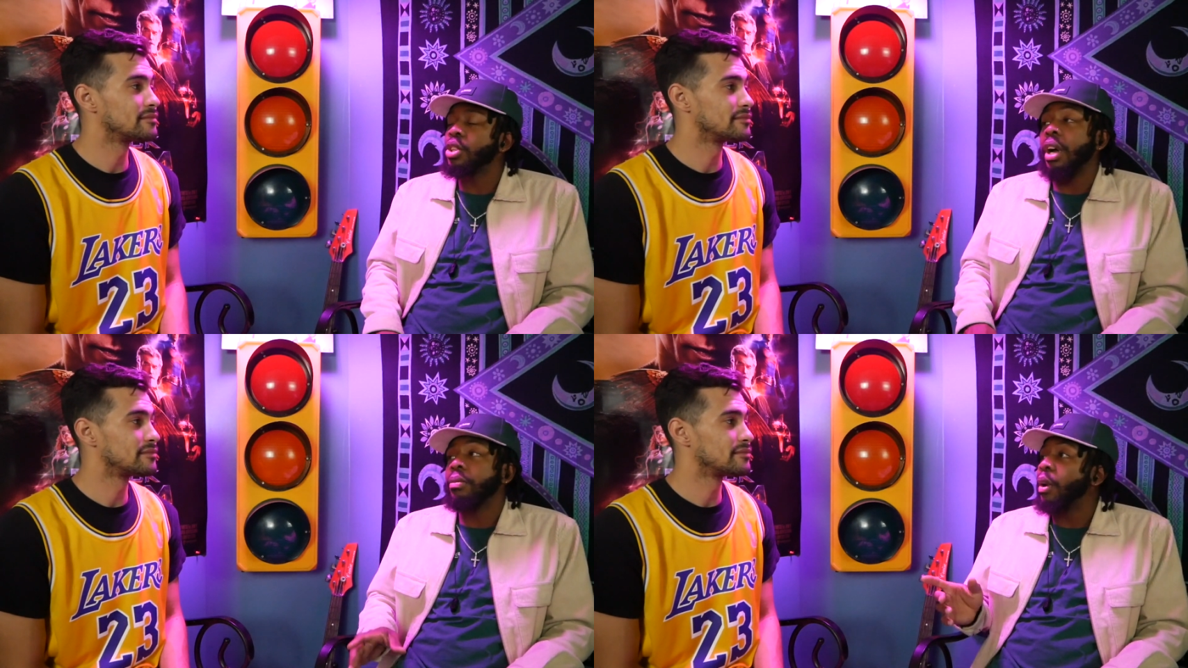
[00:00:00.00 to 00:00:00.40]
Speaker 1: you,
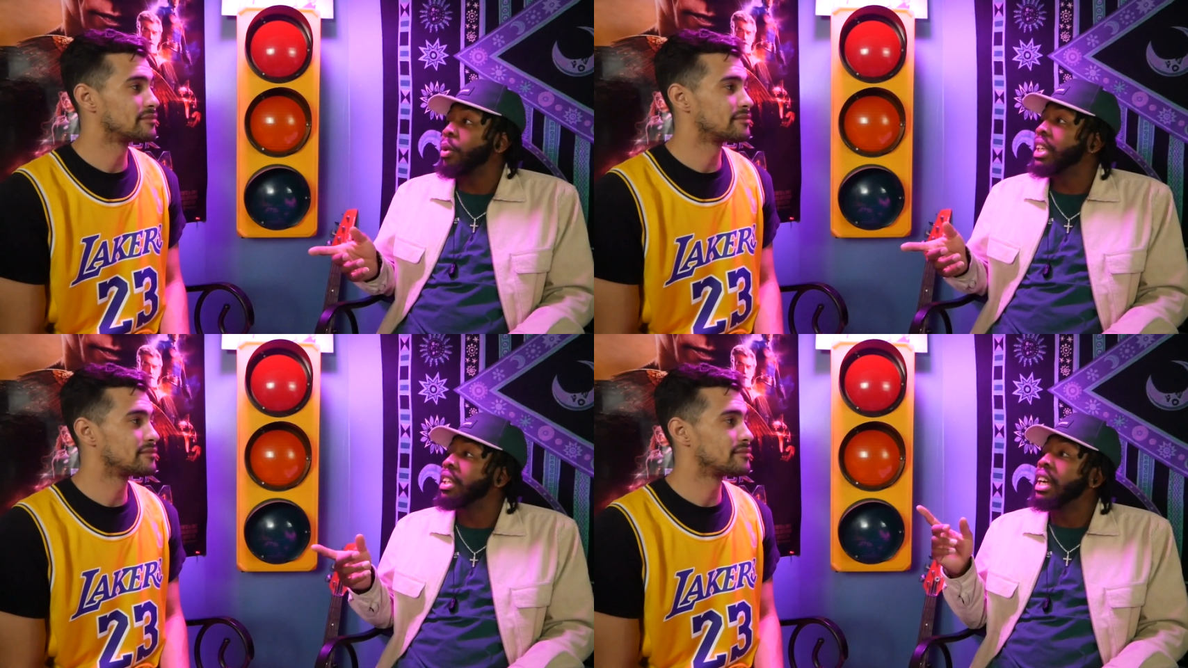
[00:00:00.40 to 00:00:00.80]
I, I
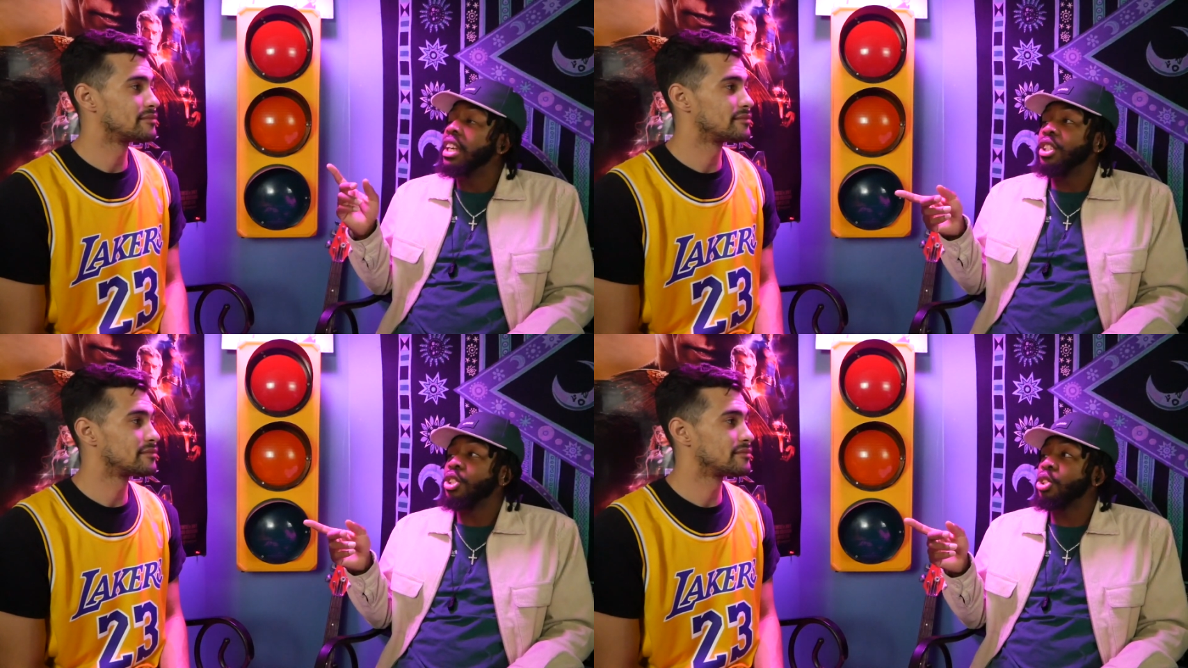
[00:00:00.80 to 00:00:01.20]
went
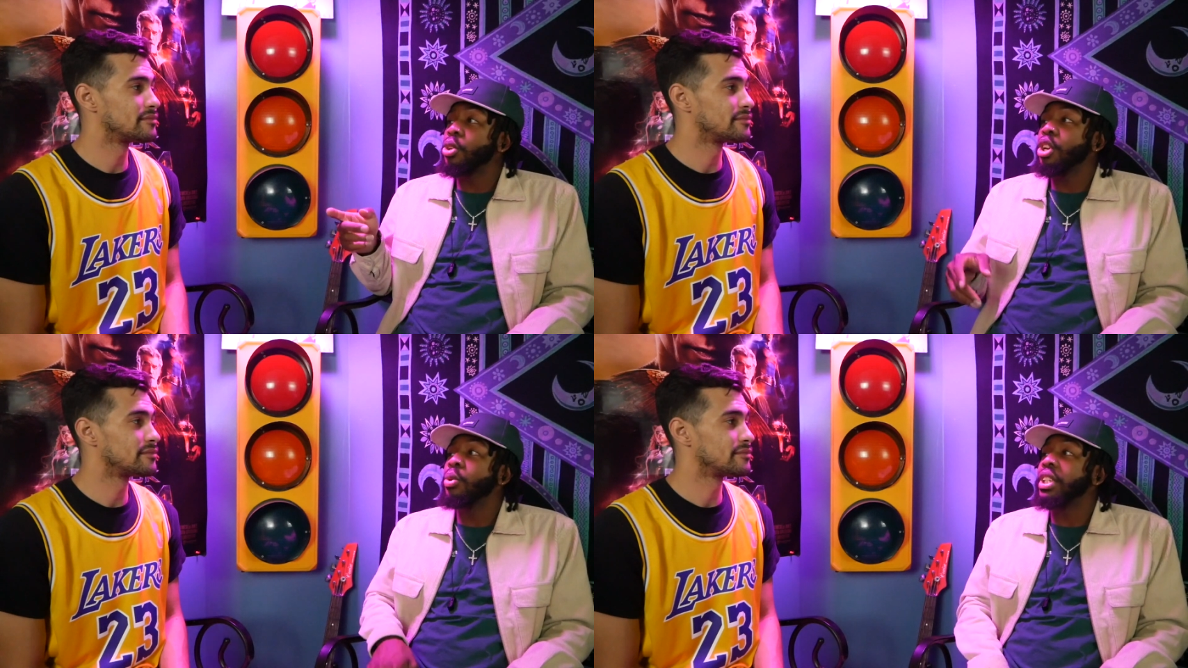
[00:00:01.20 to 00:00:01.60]
to the
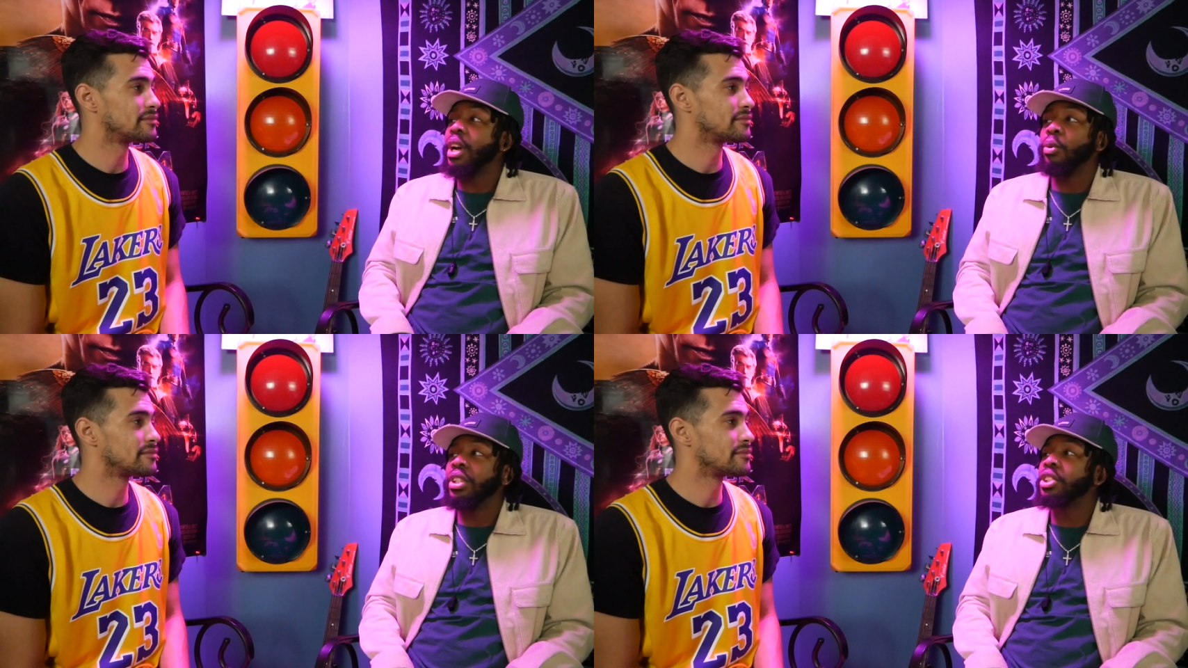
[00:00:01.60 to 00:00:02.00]
studio with
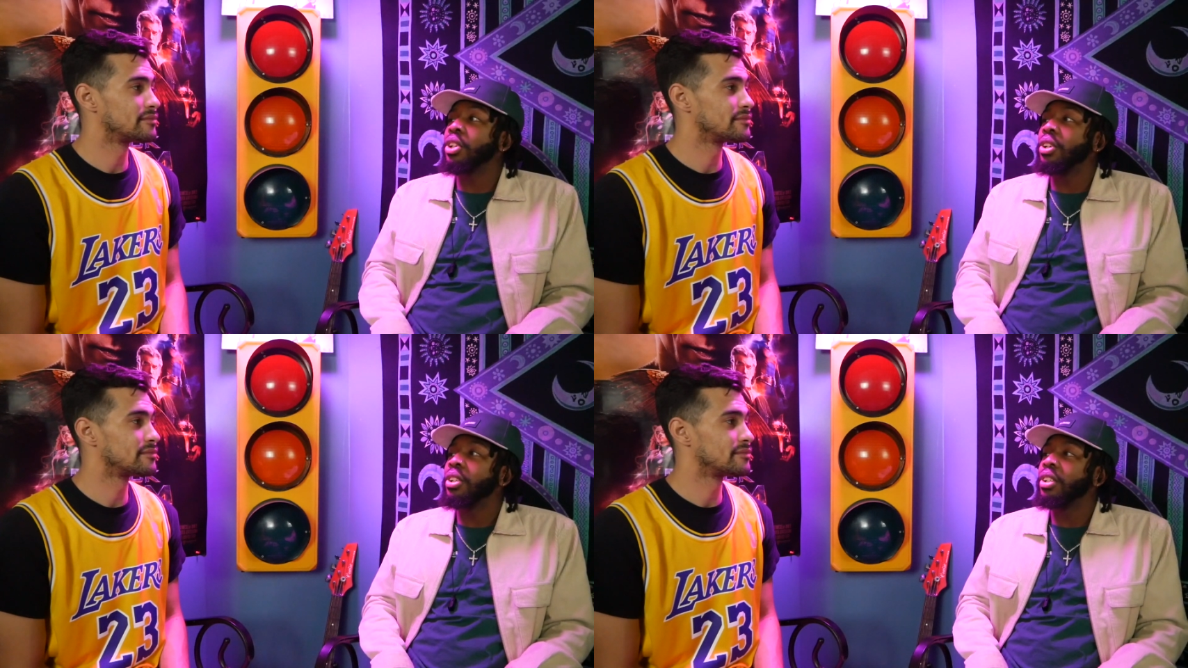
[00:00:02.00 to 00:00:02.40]
that one
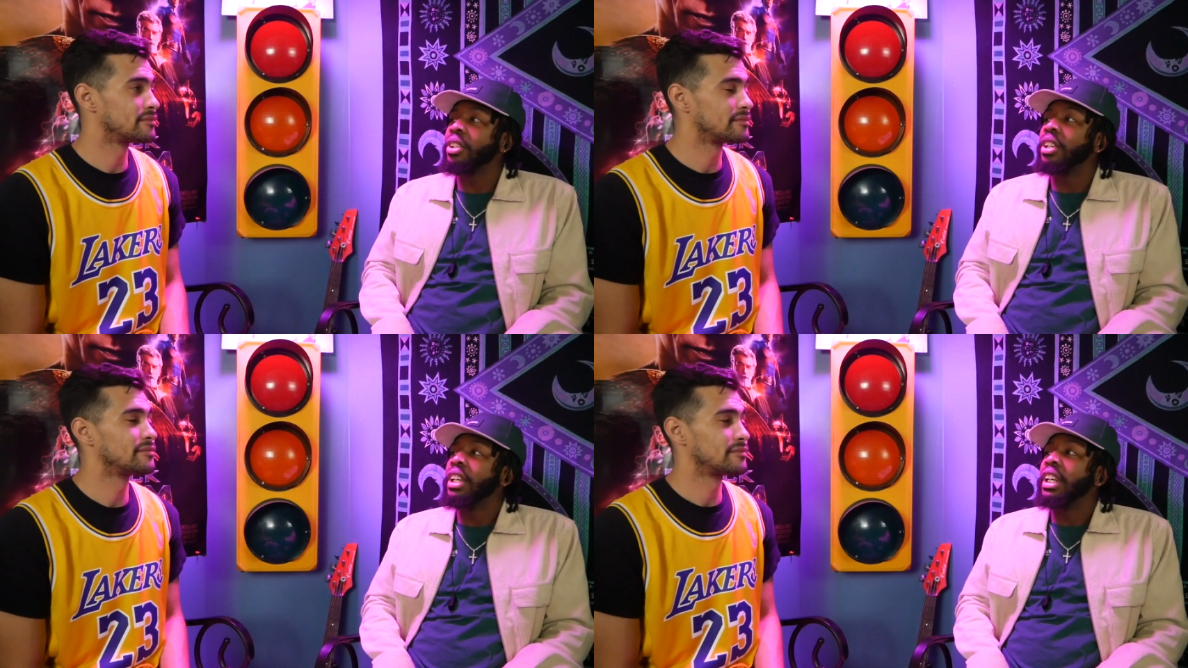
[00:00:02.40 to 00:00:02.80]
song,
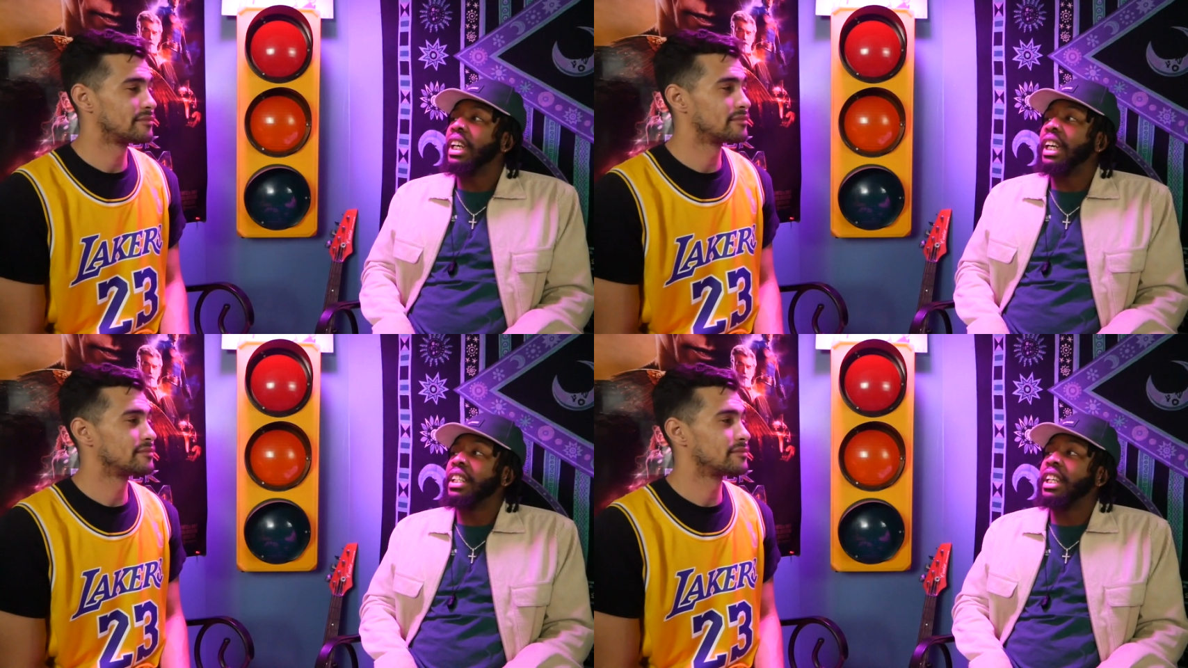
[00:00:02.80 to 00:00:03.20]

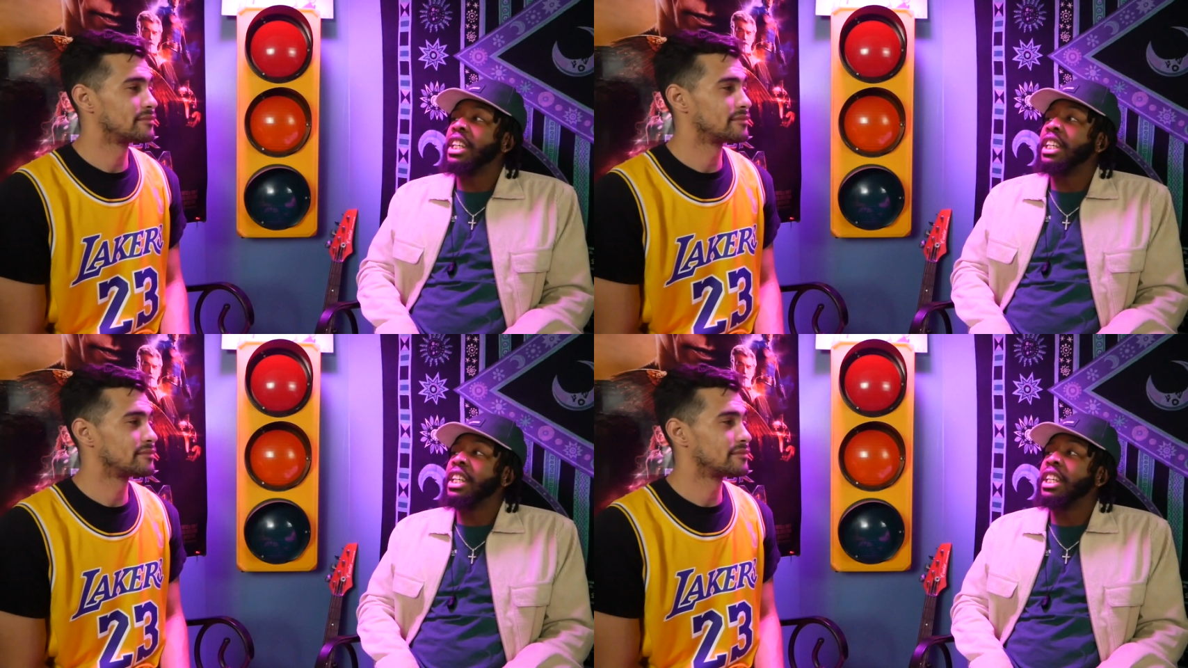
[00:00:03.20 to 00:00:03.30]
and the